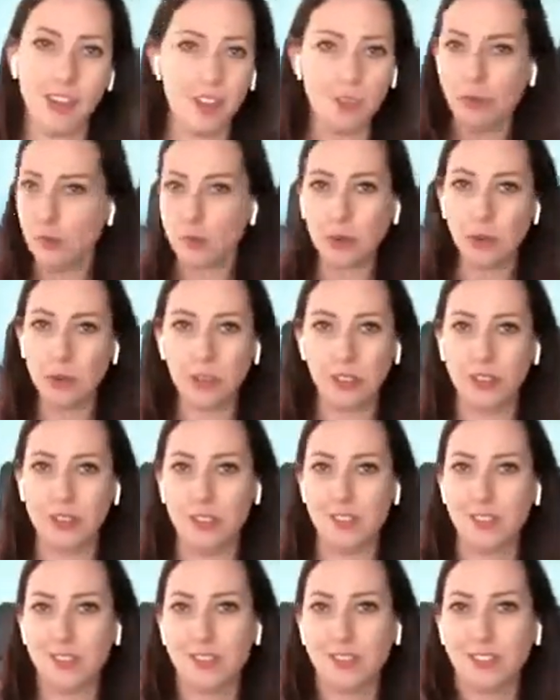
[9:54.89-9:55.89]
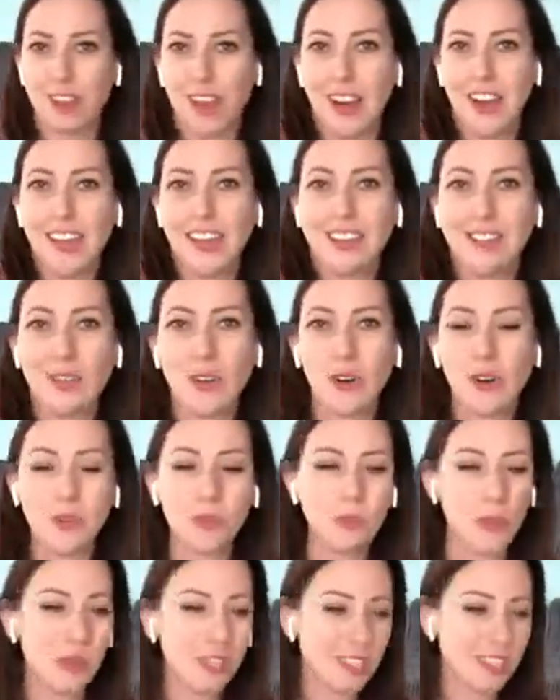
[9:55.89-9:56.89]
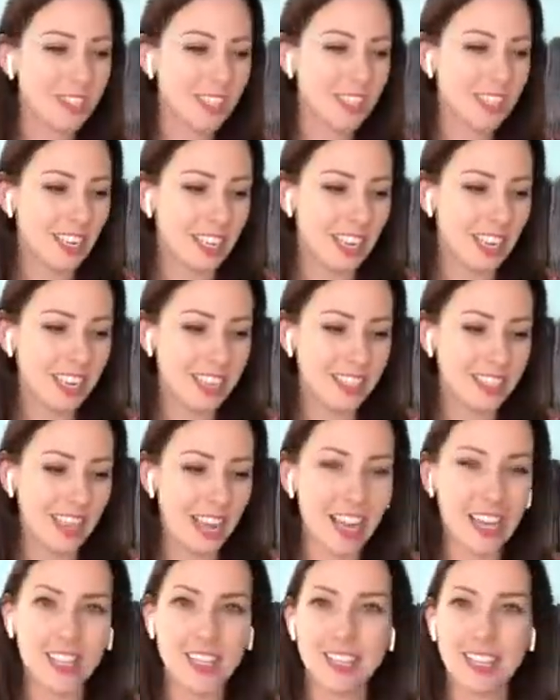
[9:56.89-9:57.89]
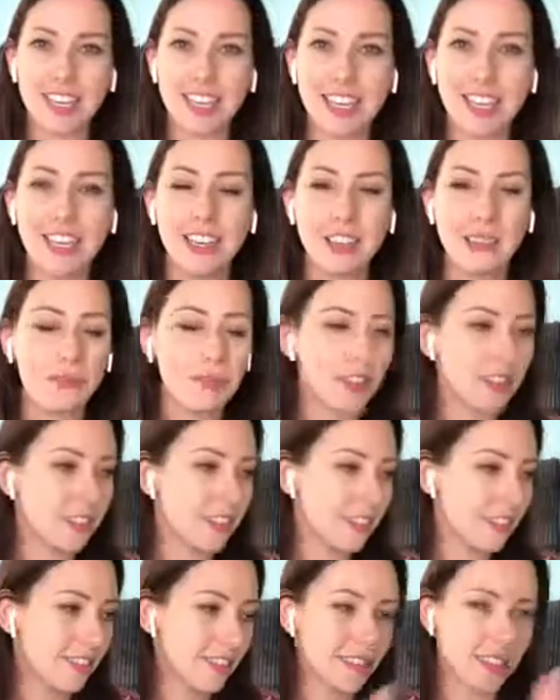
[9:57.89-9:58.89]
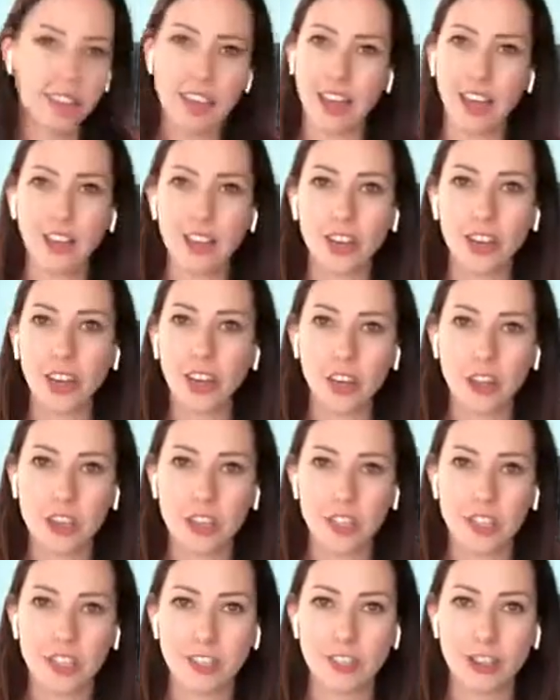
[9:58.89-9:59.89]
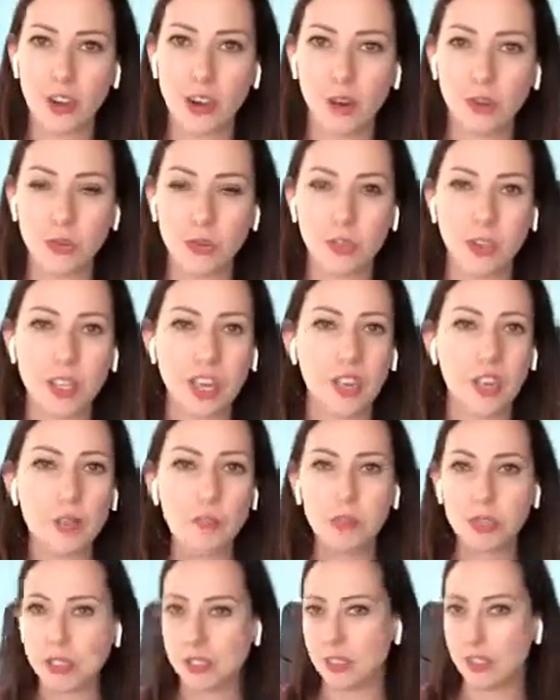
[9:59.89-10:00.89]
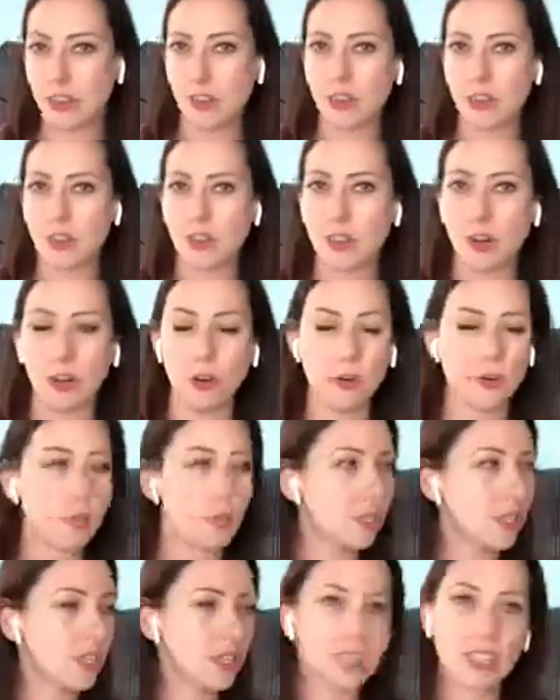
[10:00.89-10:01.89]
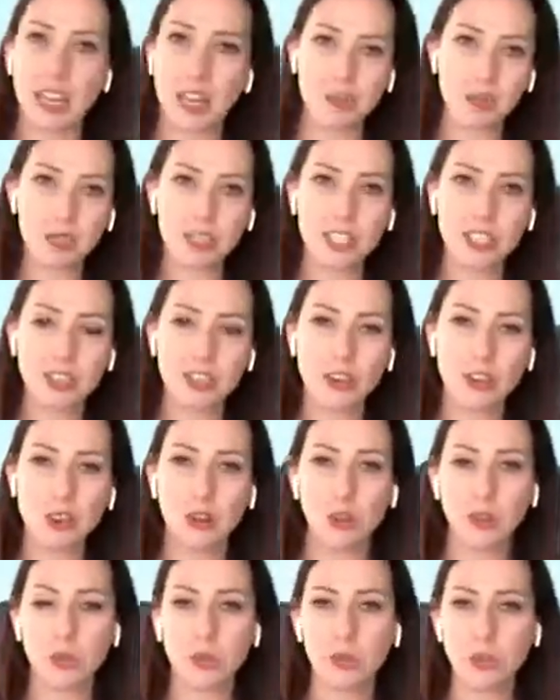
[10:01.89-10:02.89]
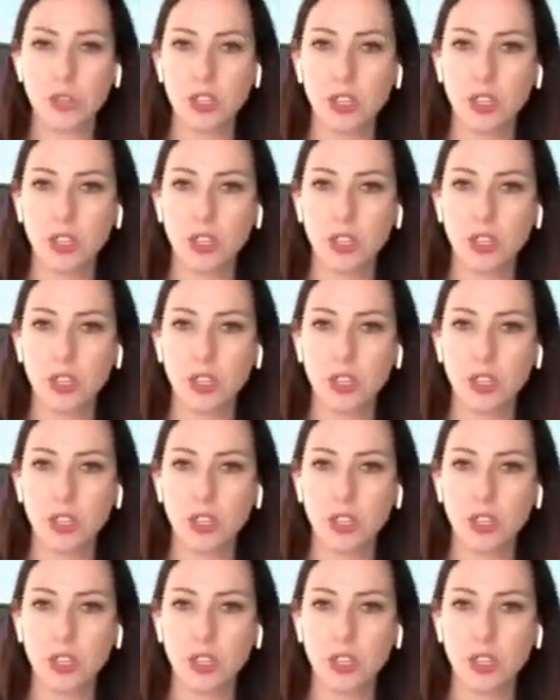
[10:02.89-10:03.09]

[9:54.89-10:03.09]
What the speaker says: influenced, right? What is actually the other coaches' goals, or the other business owners' goals, or the celebrities' goals, or